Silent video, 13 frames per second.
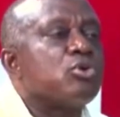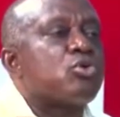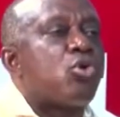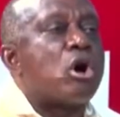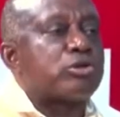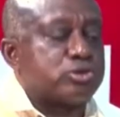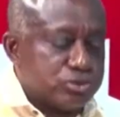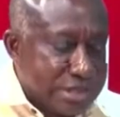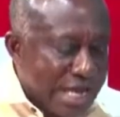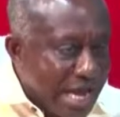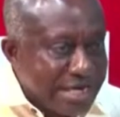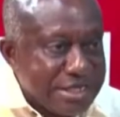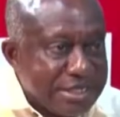court
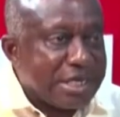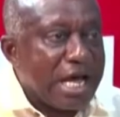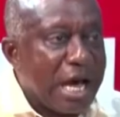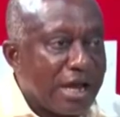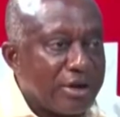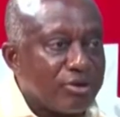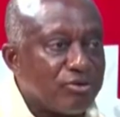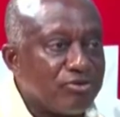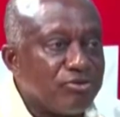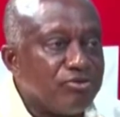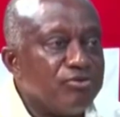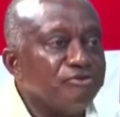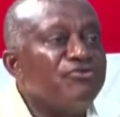dining in an
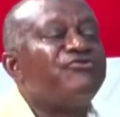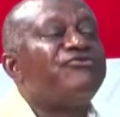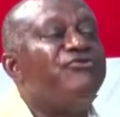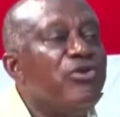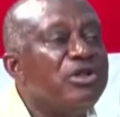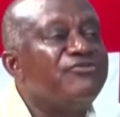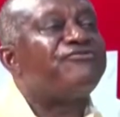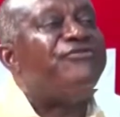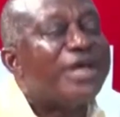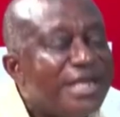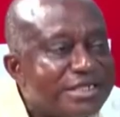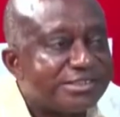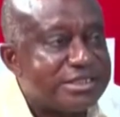fully
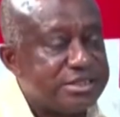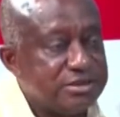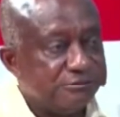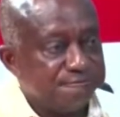furnished.